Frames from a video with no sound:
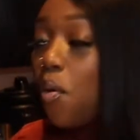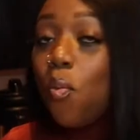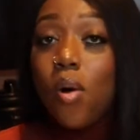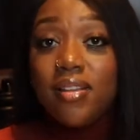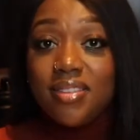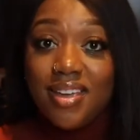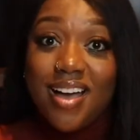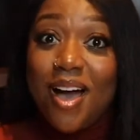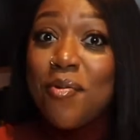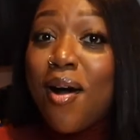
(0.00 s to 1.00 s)
One thing
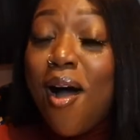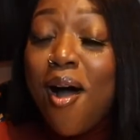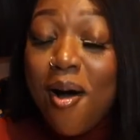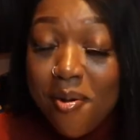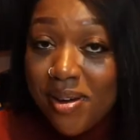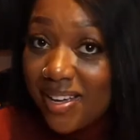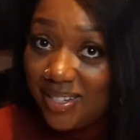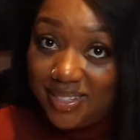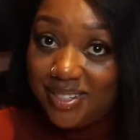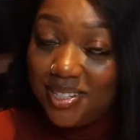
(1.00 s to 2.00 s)
I will
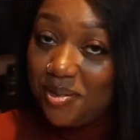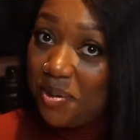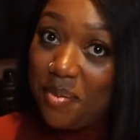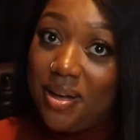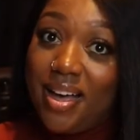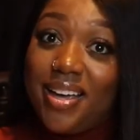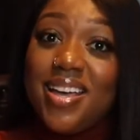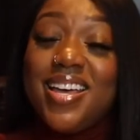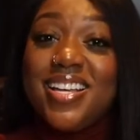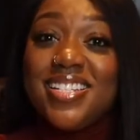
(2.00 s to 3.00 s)
always swear by
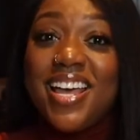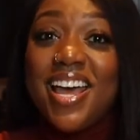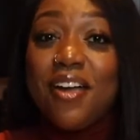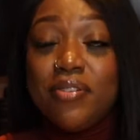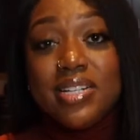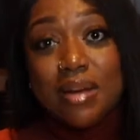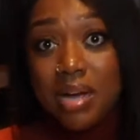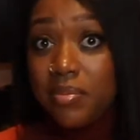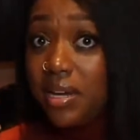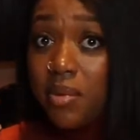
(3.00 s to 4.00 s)
is that every time I
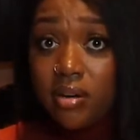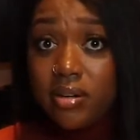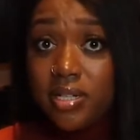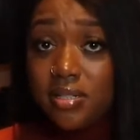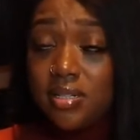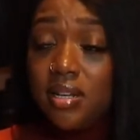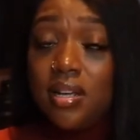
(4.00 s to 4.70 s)
make my grits,